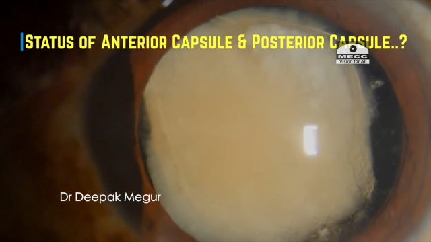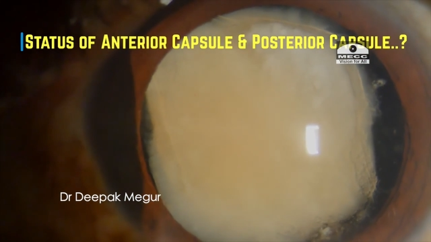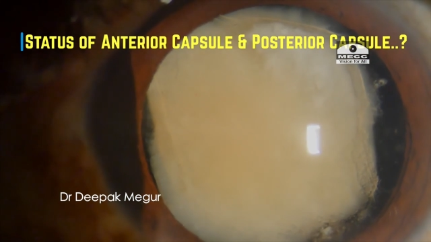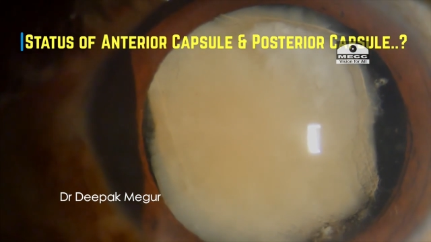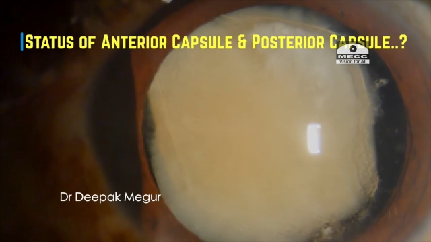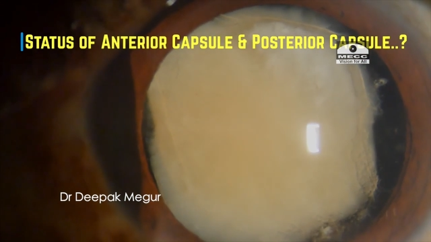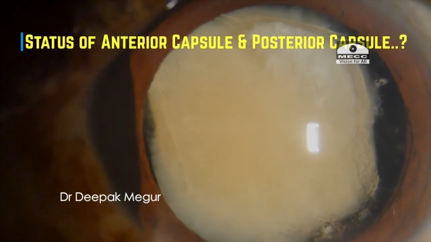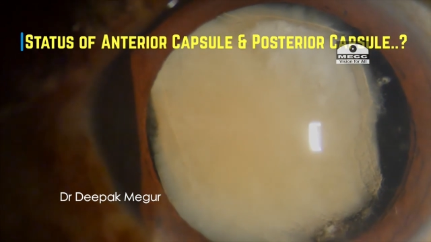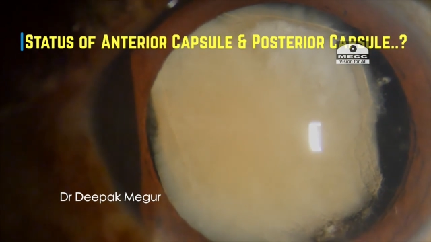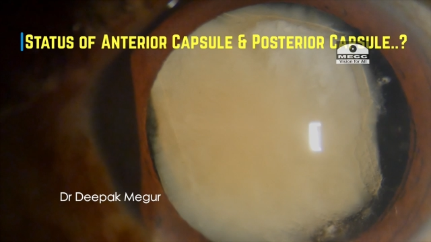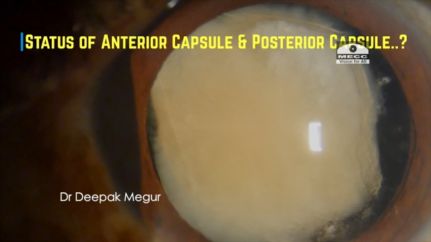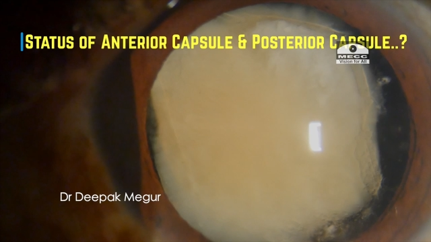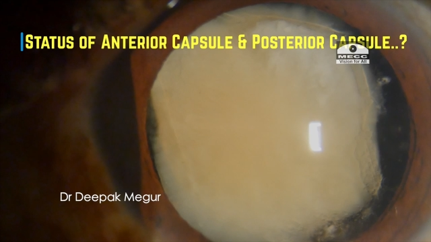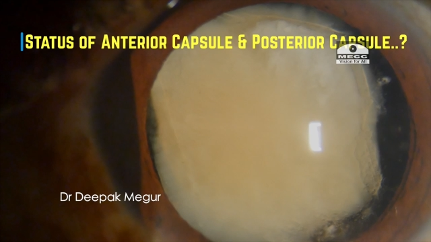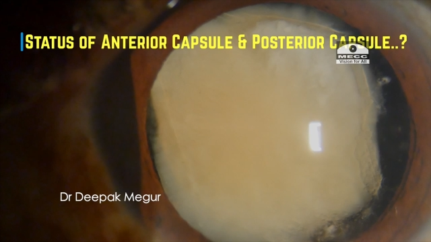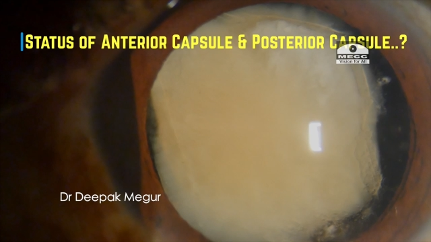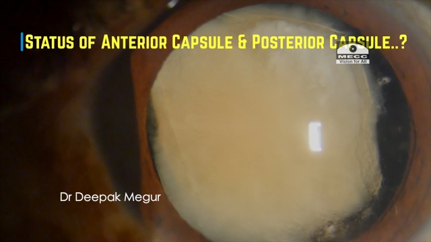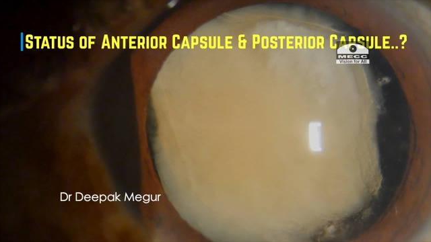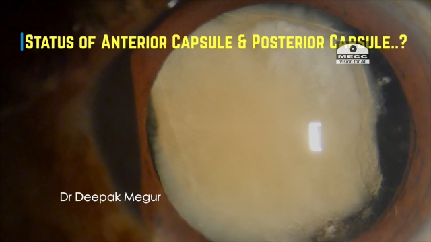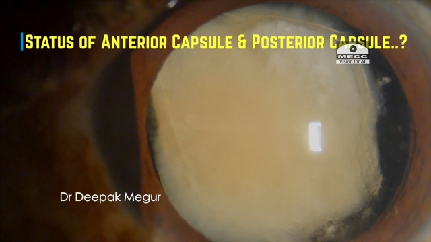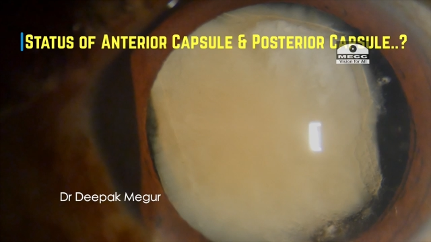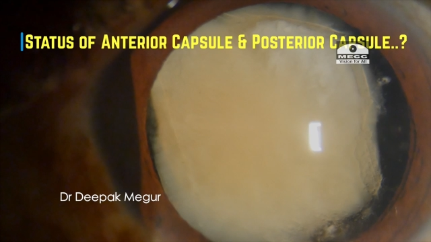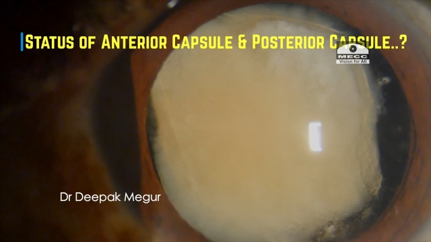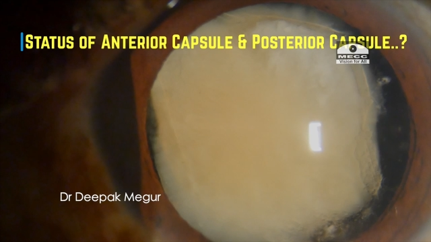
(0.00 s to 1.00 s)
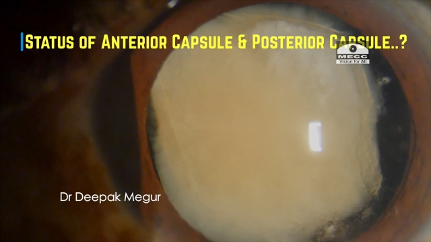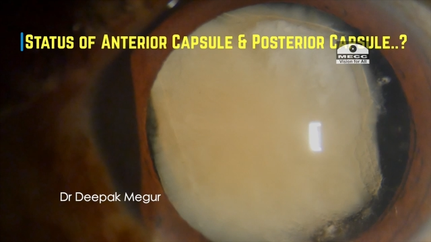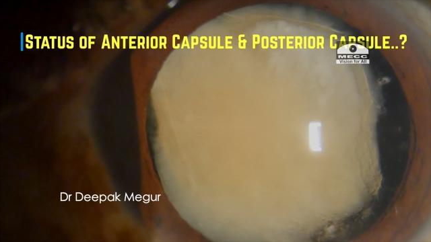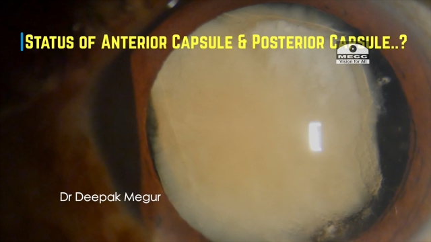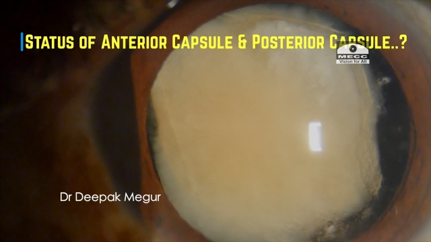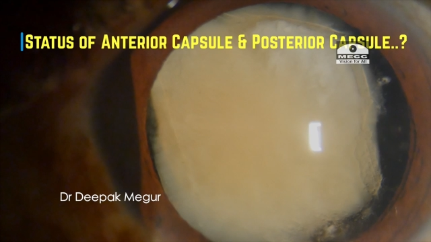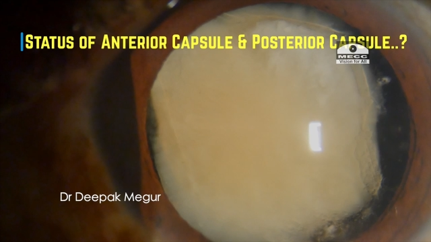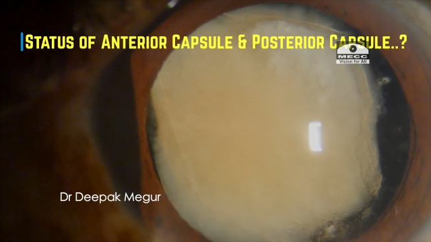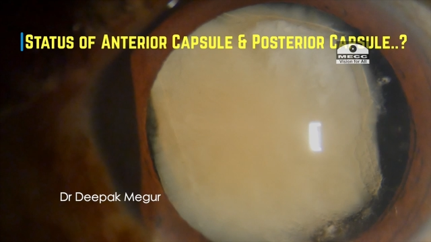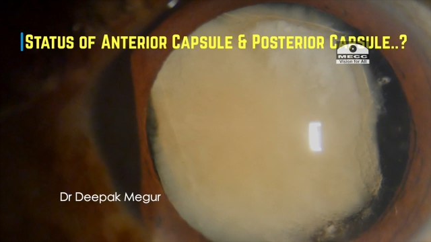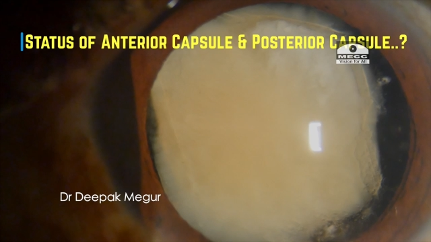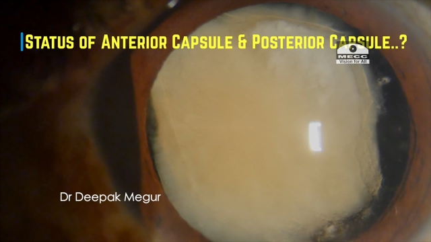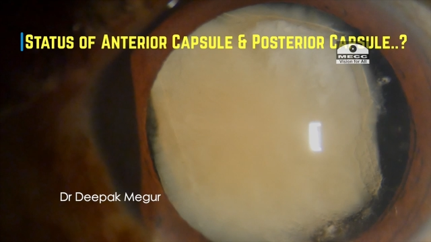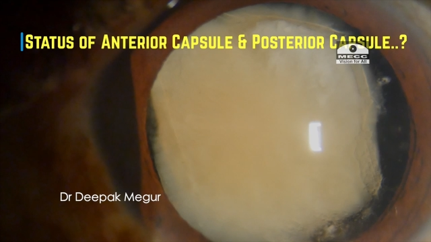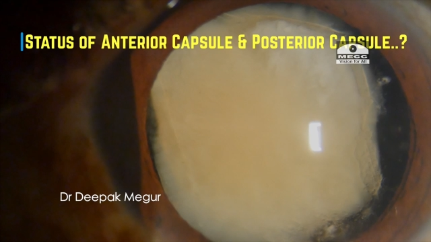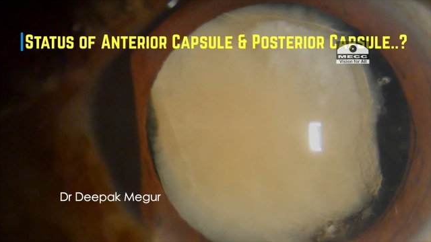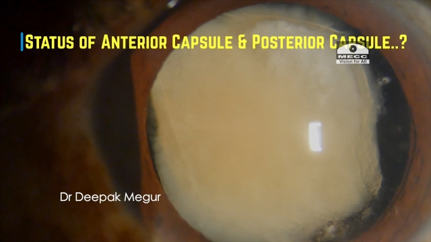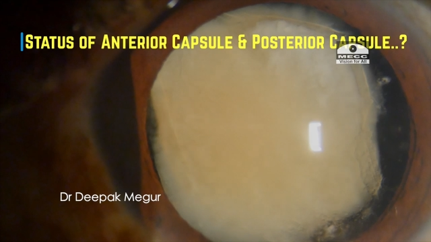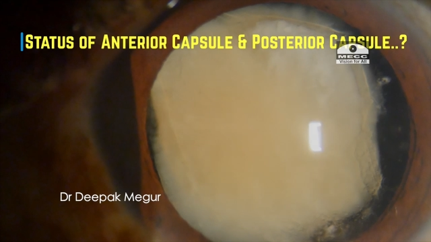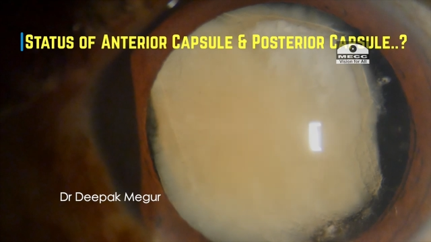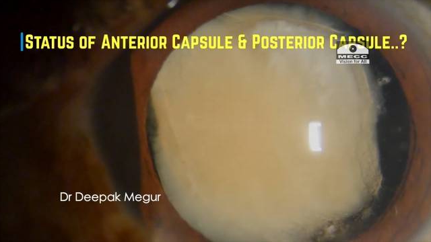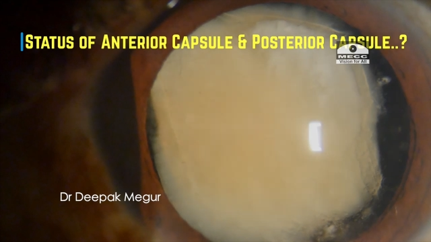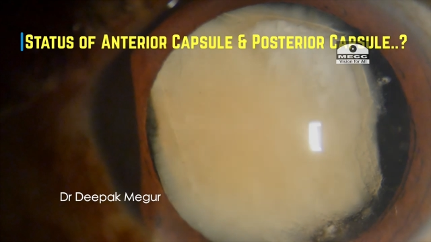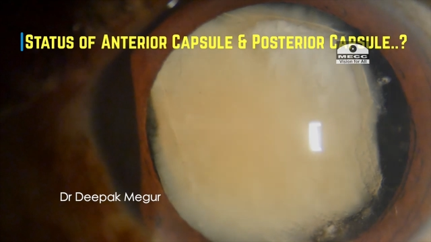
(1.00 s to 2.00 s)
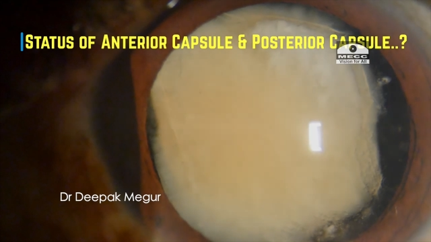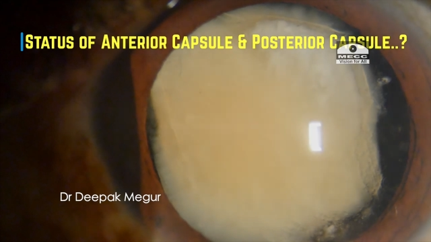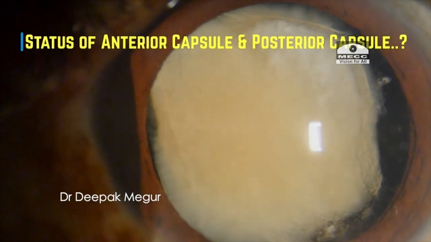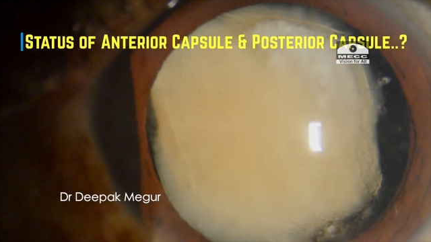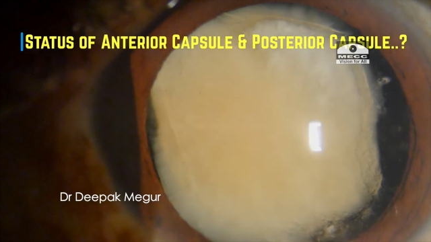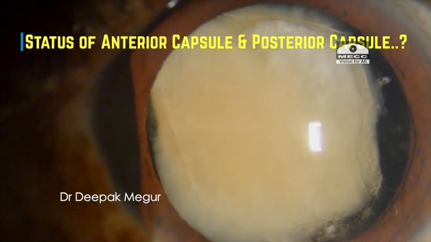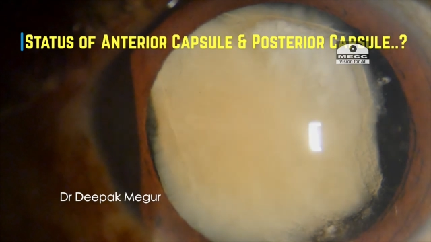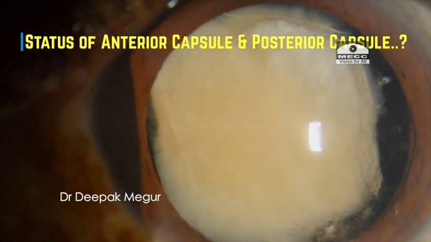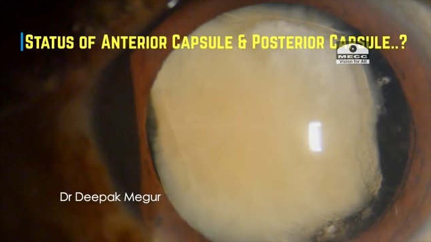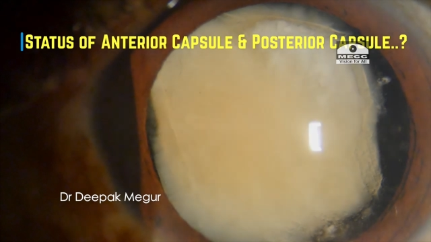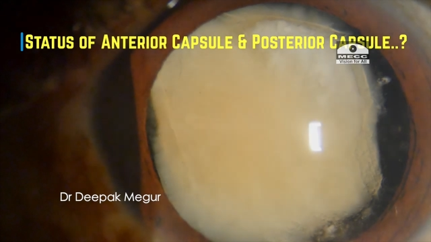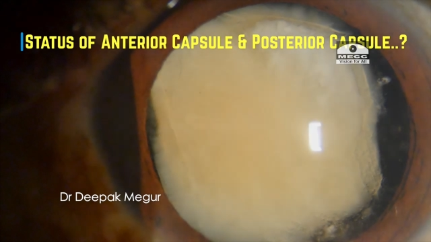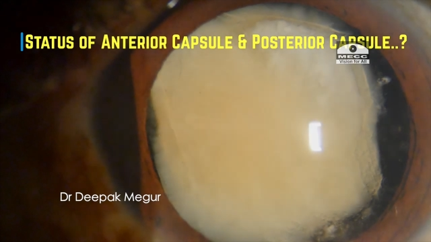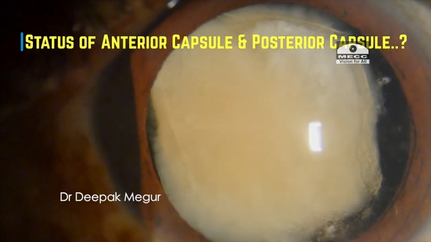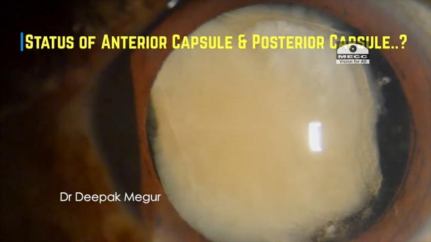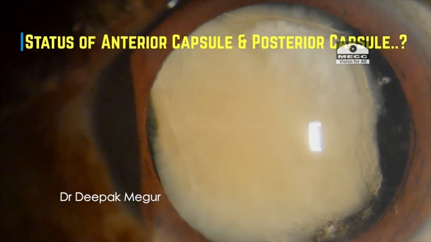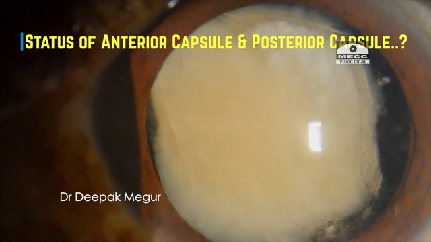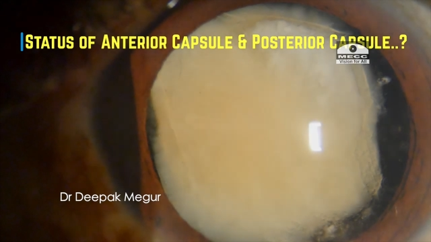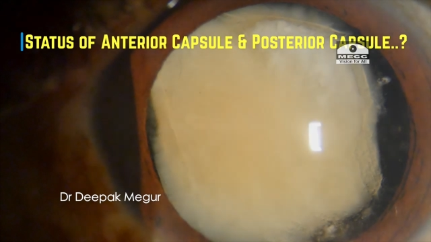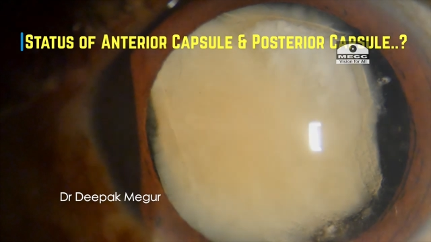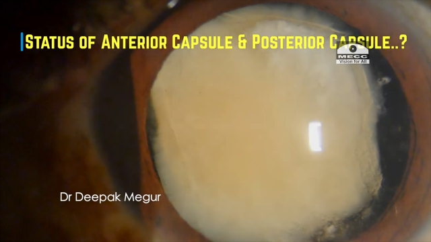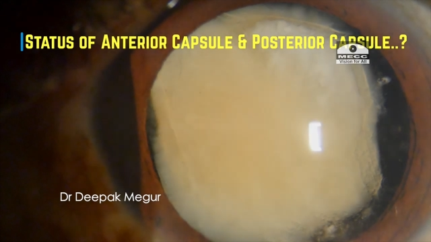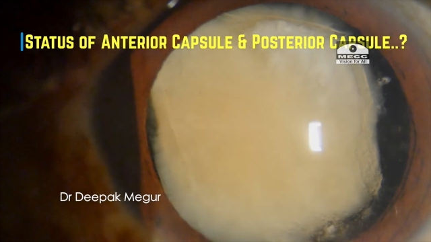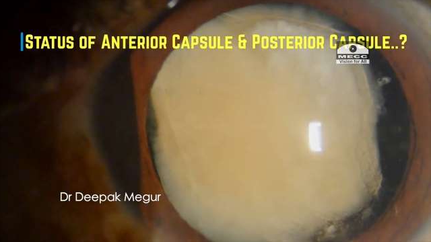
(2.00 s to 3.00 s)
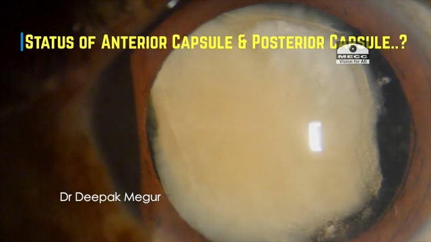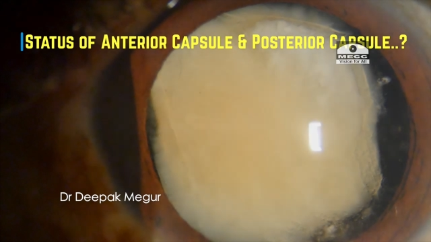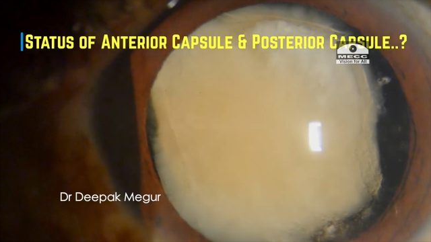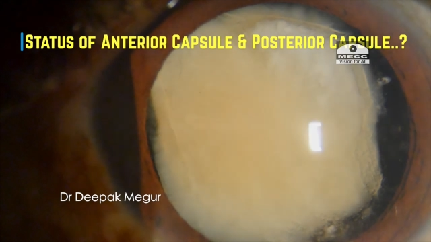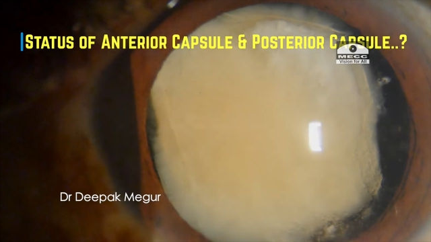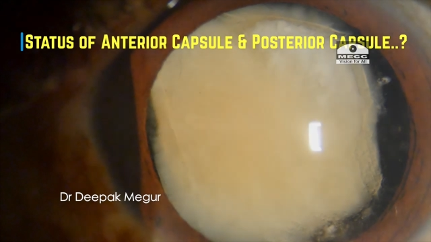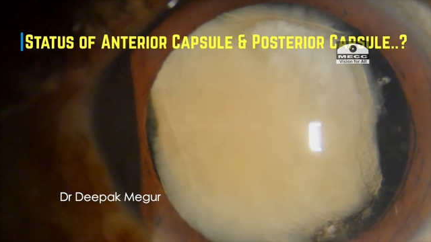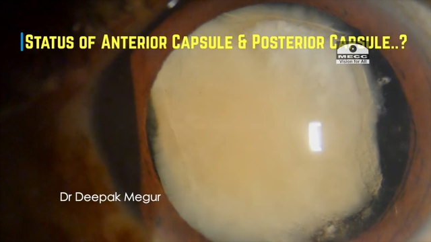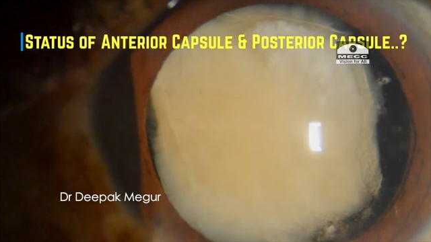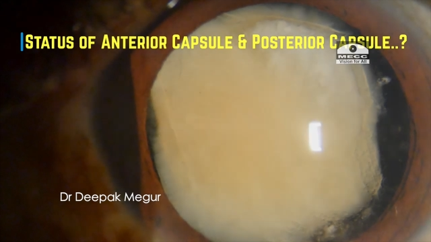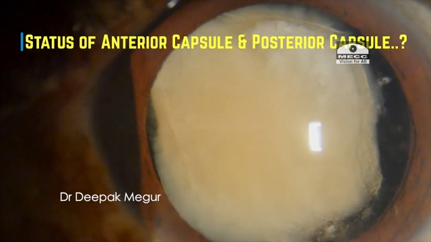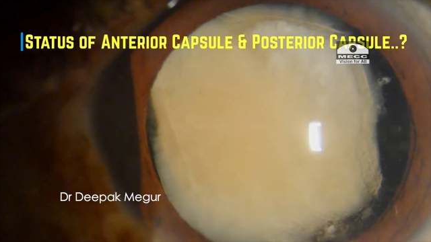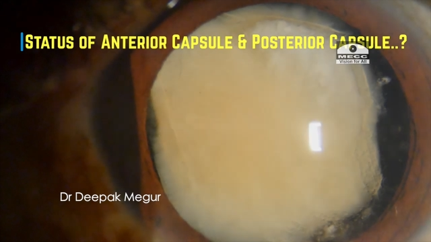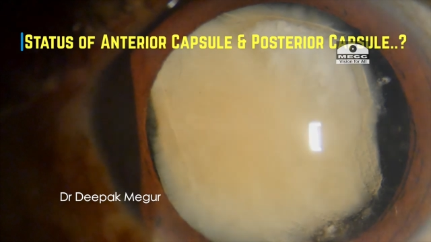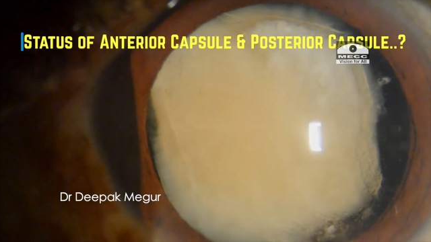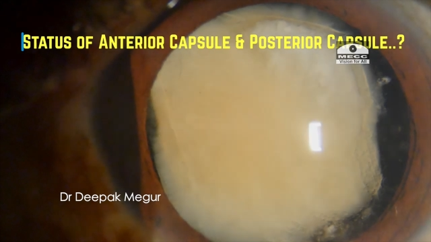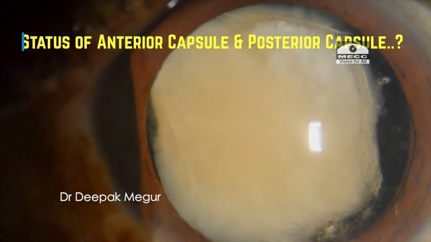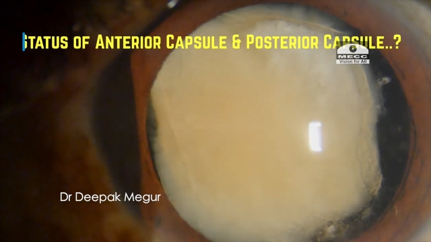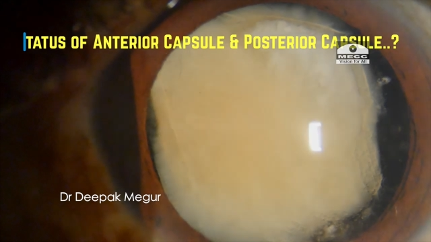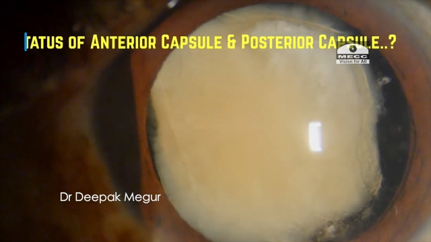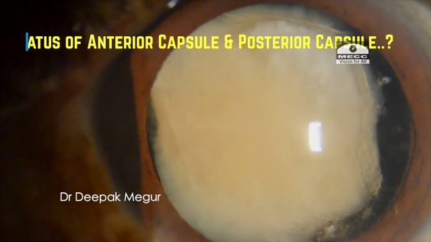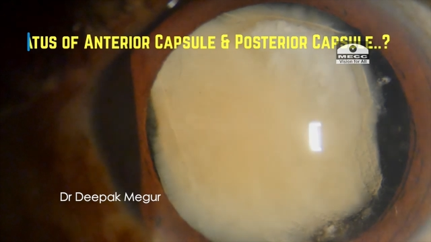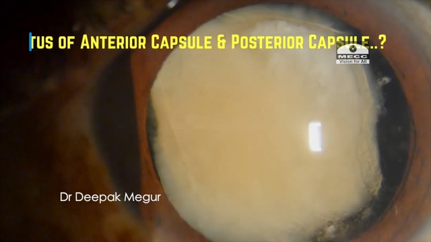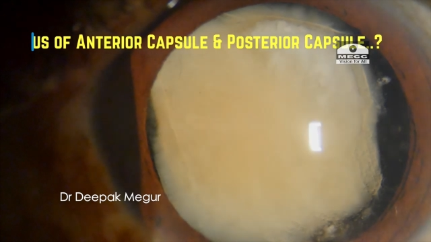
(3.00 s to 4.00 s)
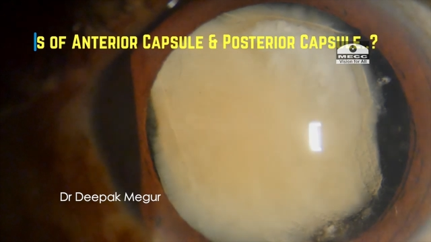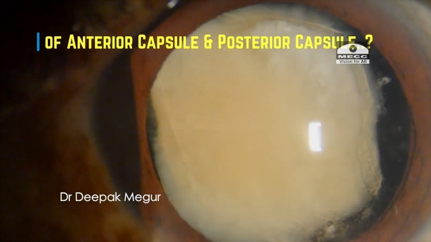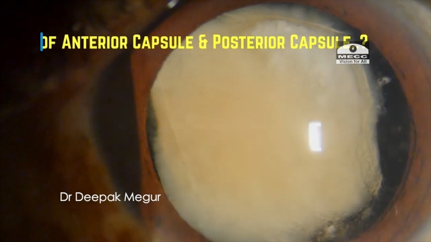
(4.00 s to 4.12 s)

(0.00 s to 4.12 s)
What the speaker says: (no speaker visible)